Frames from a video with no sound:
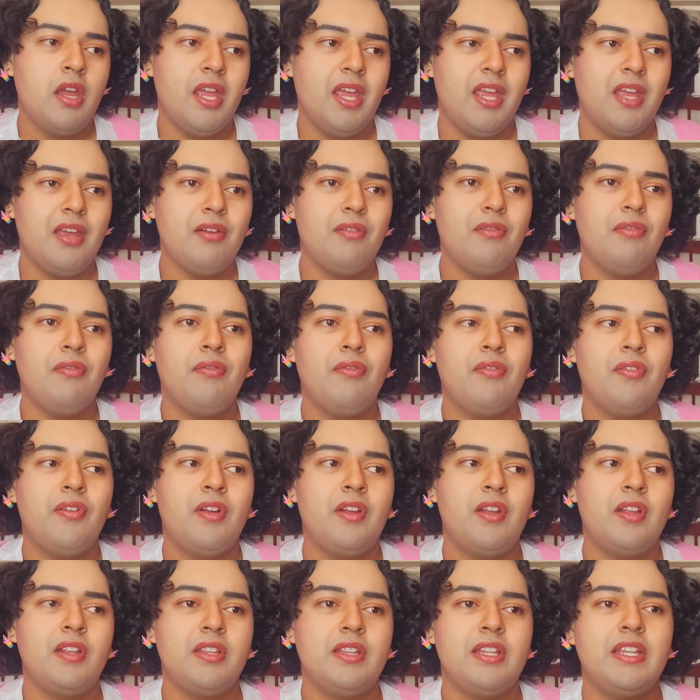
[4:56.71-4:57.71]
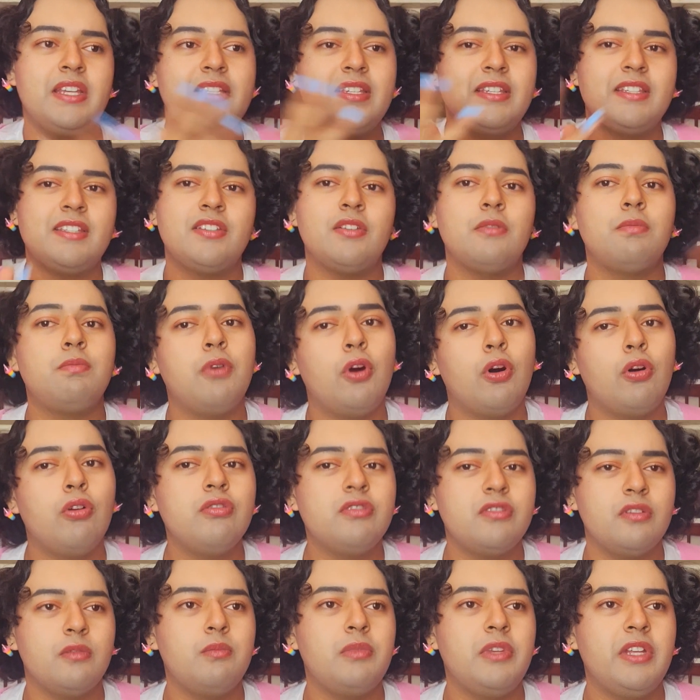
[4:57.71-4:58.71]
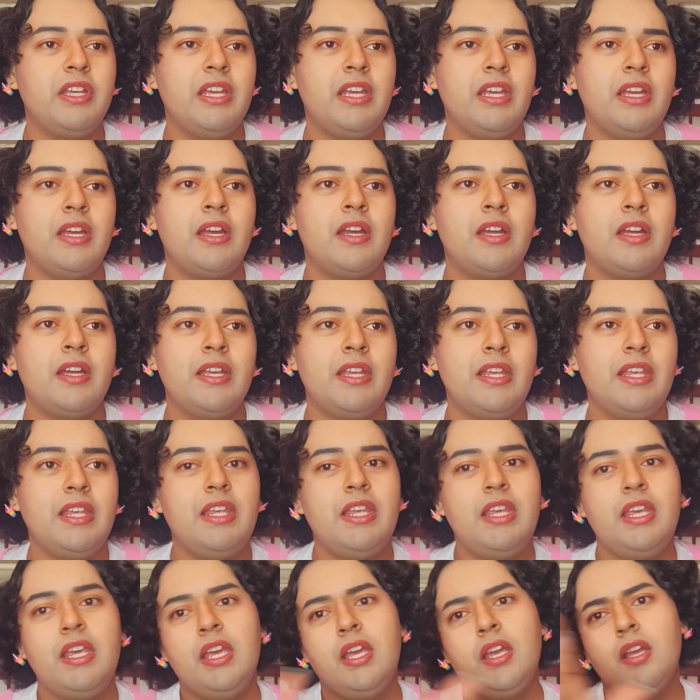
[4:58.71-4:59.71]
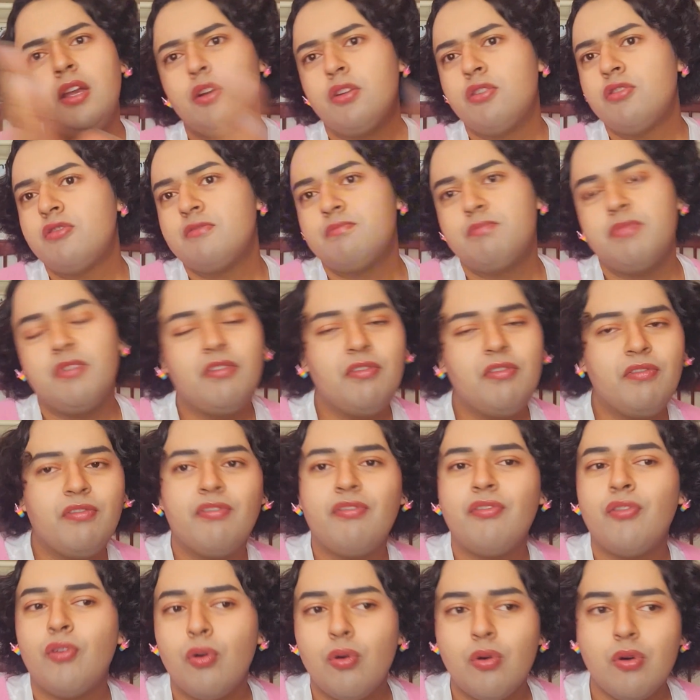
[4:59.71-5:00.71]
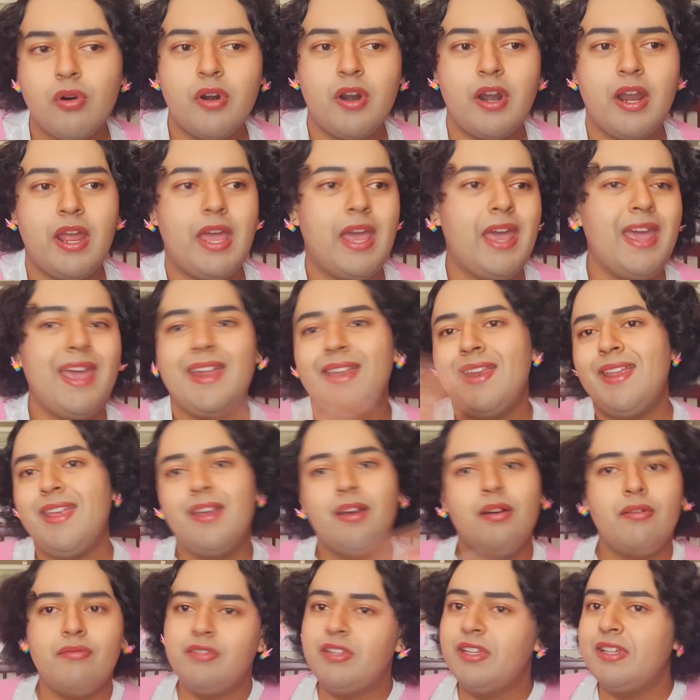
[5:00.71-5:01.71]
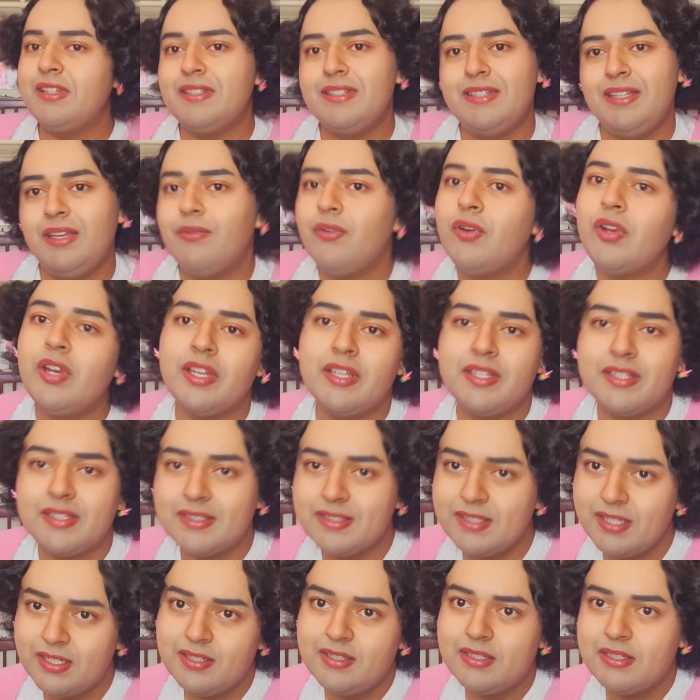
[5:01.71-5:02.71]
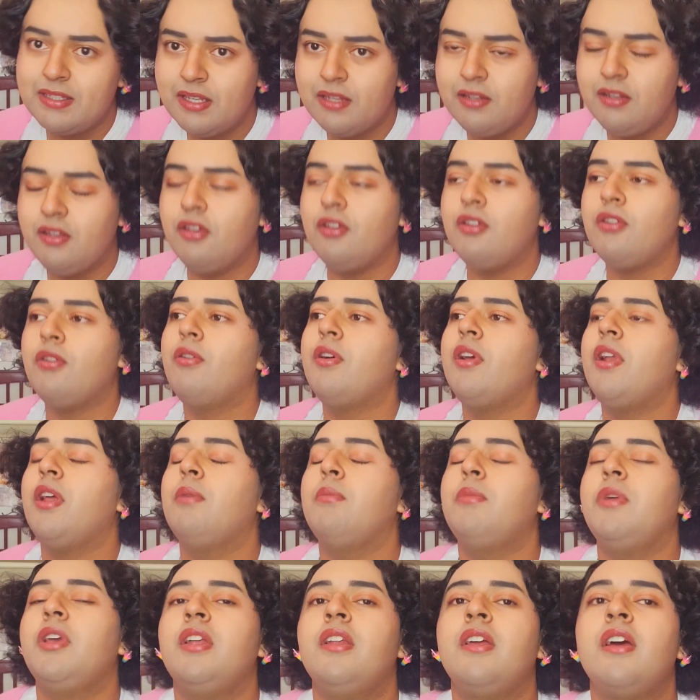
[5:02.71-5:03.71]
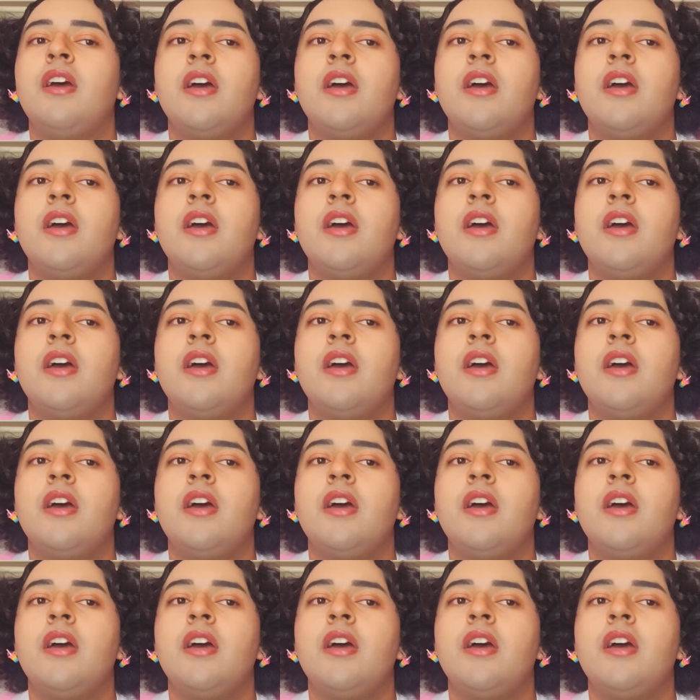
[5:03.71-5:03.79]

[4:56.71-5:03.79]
If this is supposedly, years before any of this even existed. You know what I mean?